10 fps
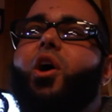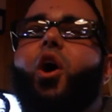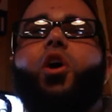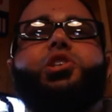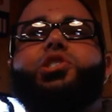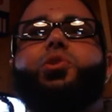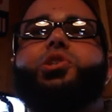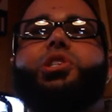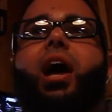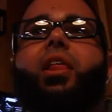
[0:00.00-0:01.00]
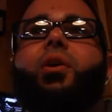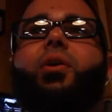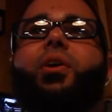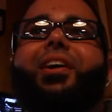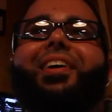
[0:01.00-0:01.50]
are so
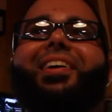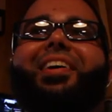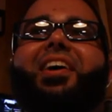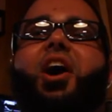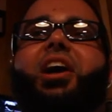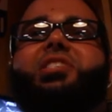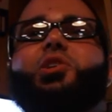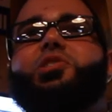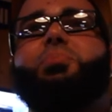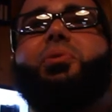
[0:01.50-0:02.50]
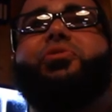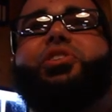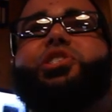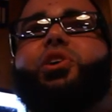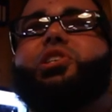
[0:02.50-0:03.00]
shallow and so
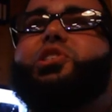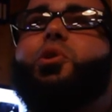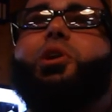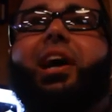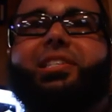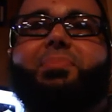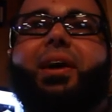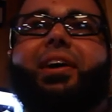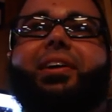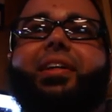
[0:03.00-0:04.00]
superficial and so cosmetic